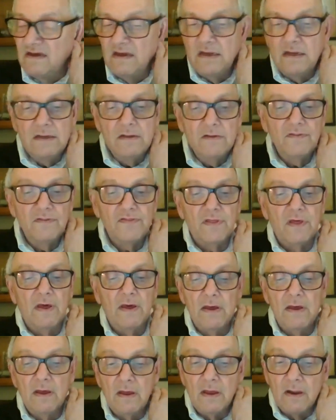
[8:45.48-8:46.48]
18th,
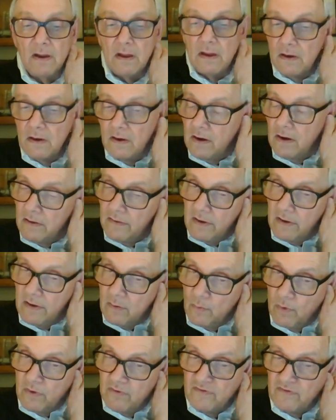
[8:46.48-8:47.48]
and
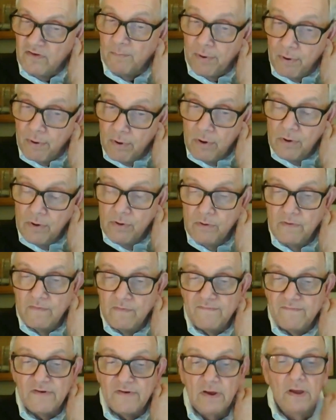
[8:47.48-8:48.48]
it was
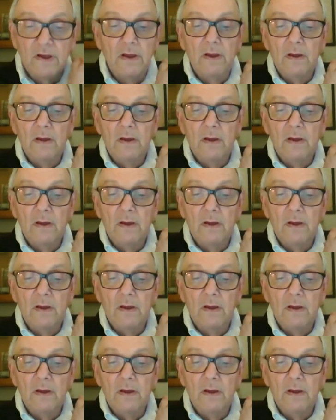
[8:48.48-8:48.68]
approved